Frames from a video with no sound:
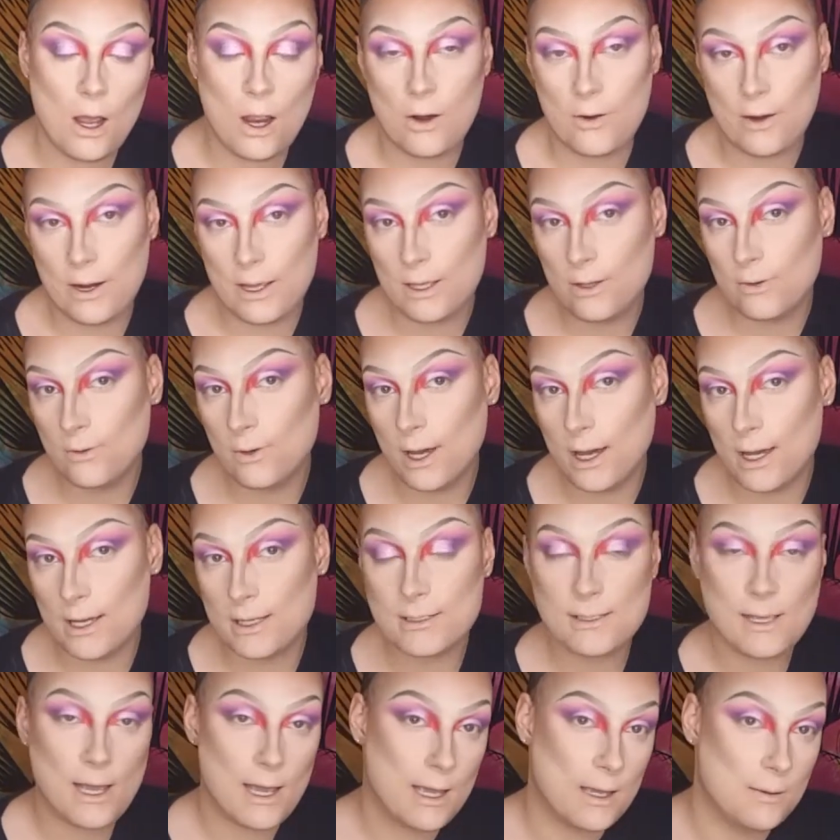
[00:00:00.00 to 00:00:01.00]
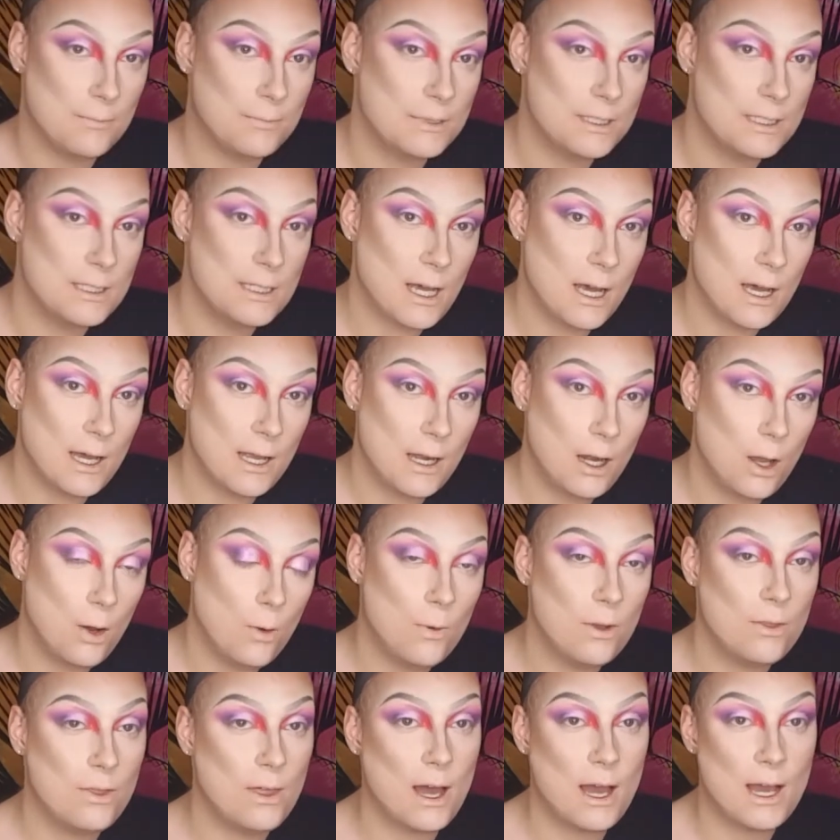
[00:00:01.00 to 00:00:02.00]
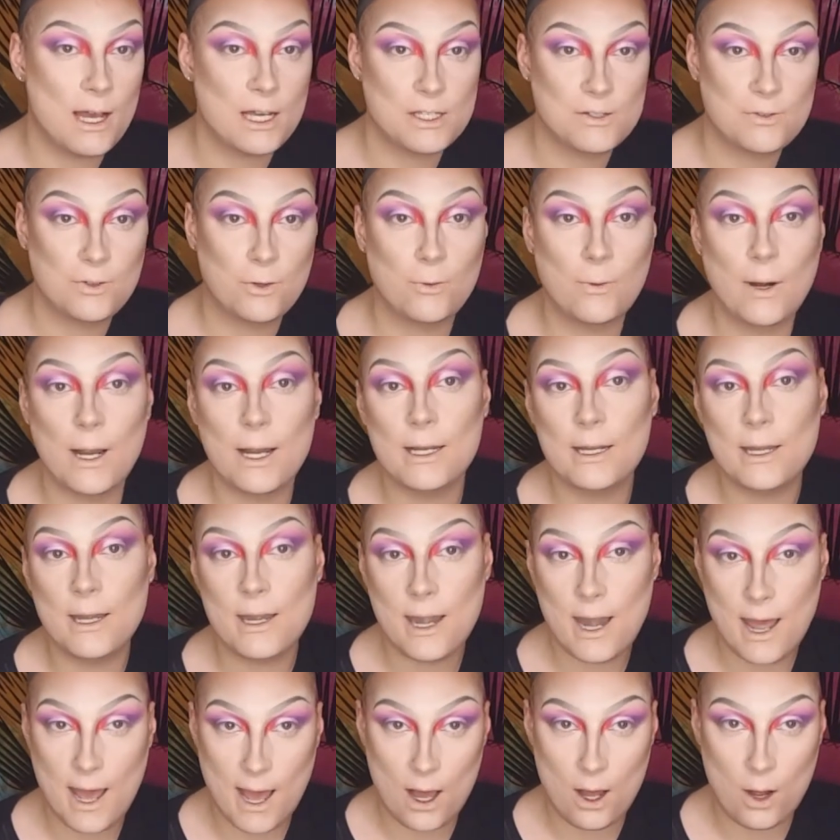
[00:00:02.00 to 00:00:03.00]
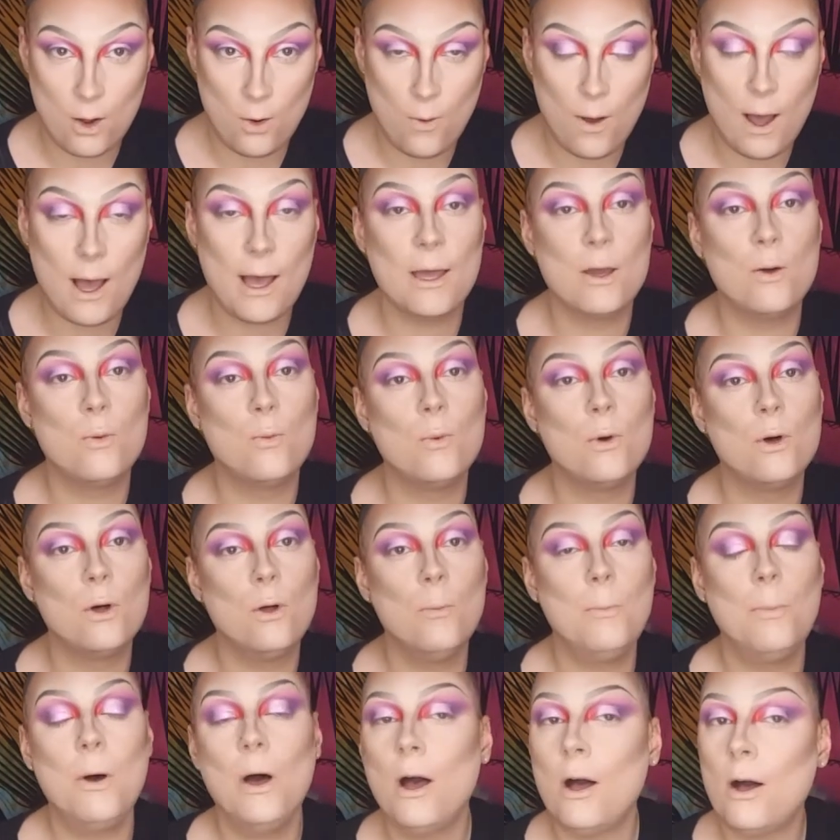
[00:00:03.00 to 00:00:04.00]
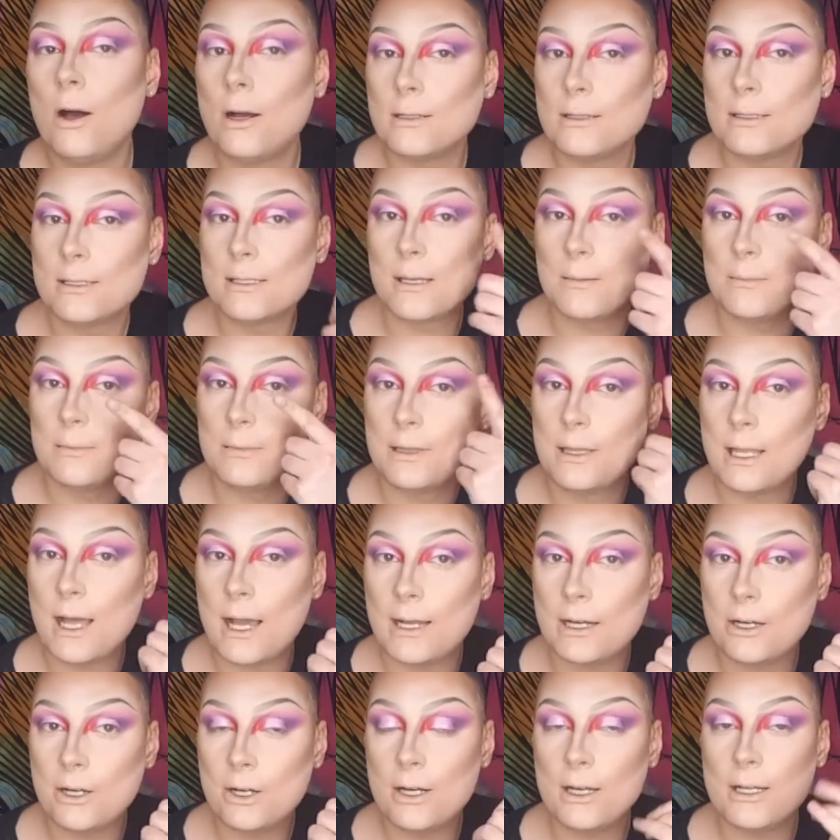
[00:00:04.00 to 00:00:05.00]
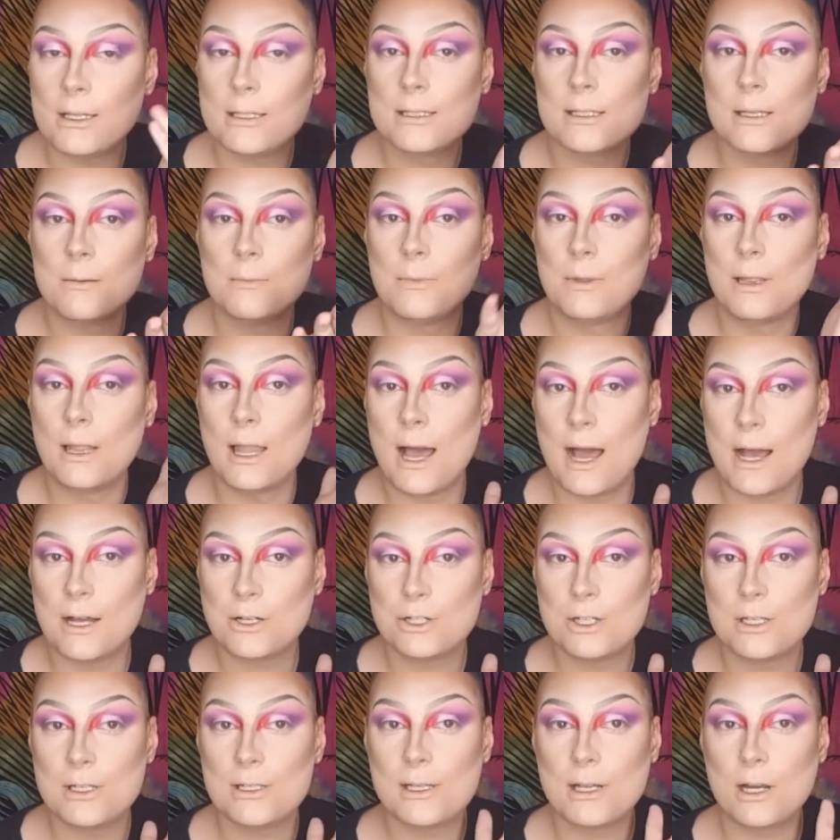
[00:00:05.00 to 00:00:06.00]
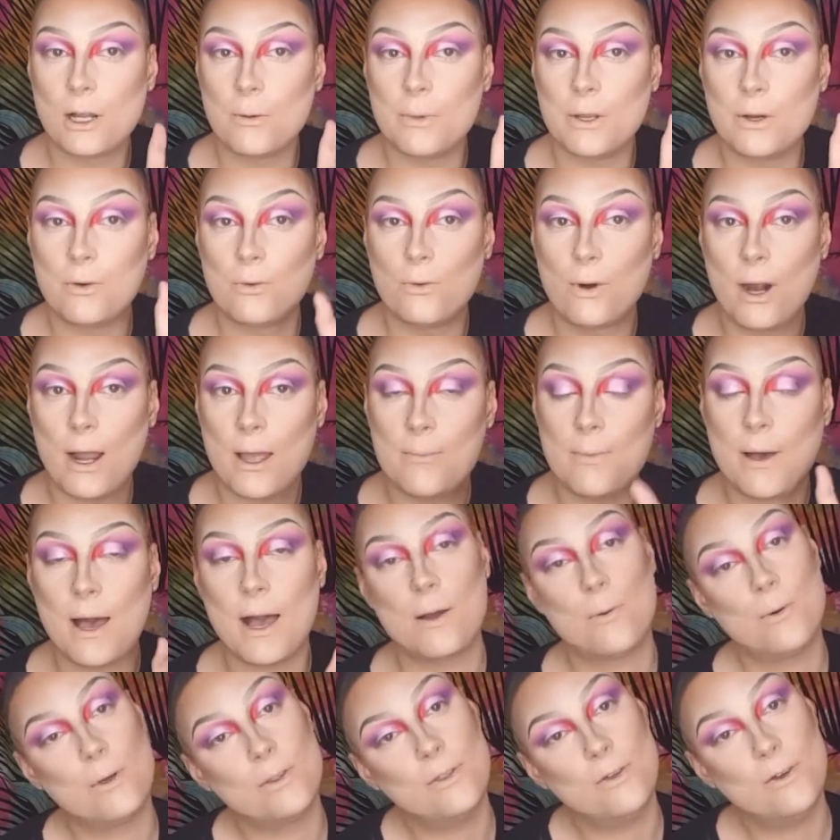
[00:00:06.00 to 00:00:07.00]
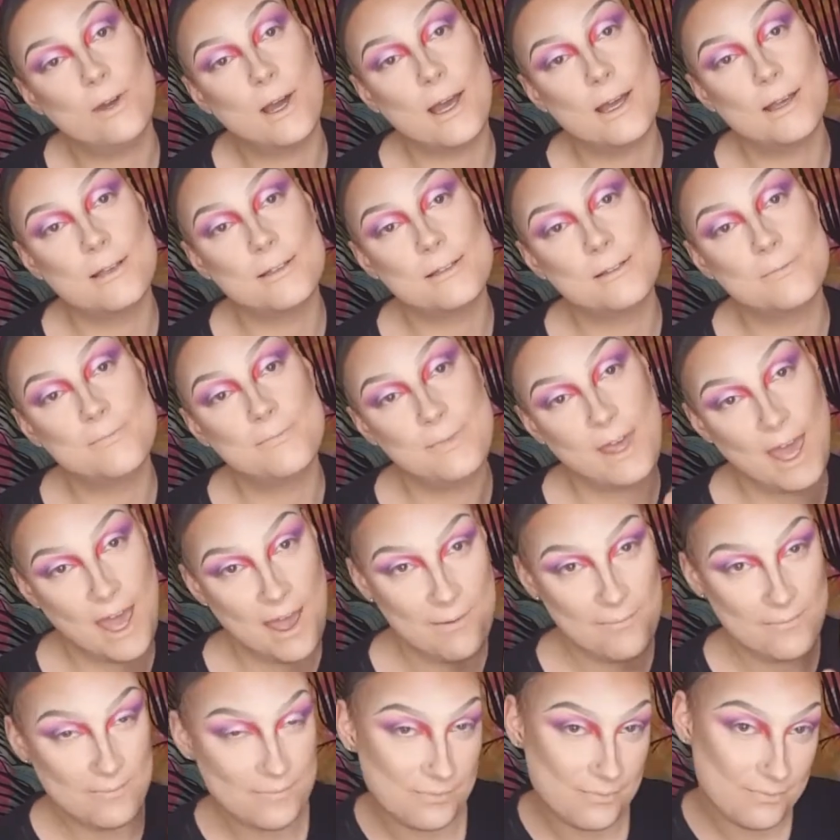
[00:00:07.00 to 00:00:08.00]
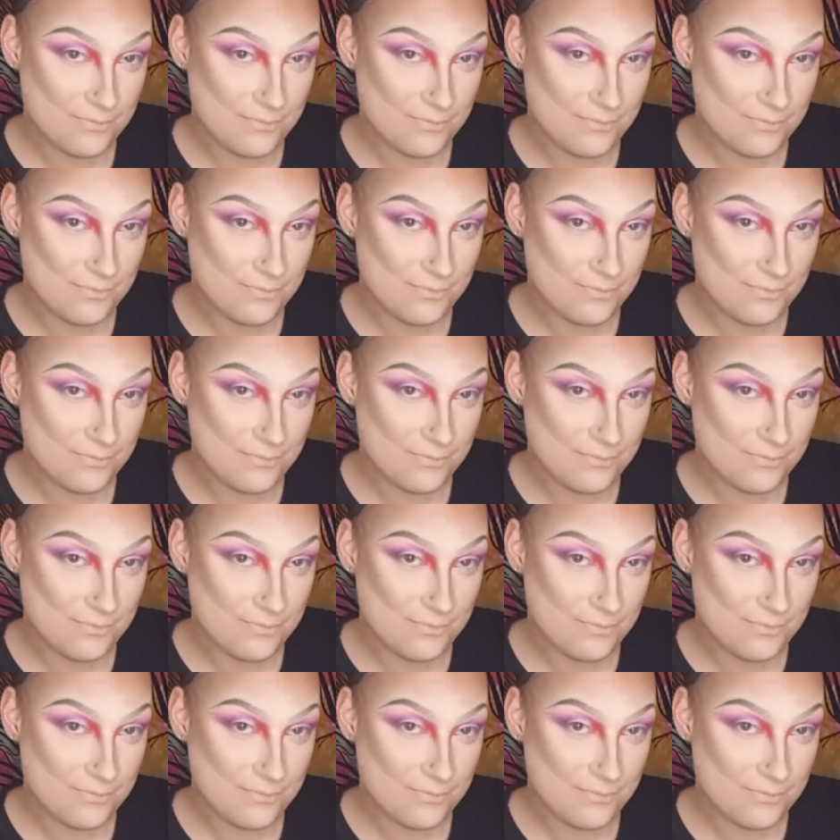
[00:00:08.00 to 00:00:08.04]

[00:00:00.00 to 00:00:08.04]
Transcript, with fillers: Alright you guys, I am done with the eyes for right now. I will put on some liner and some lashes and I'll be right back with you guys. Okay.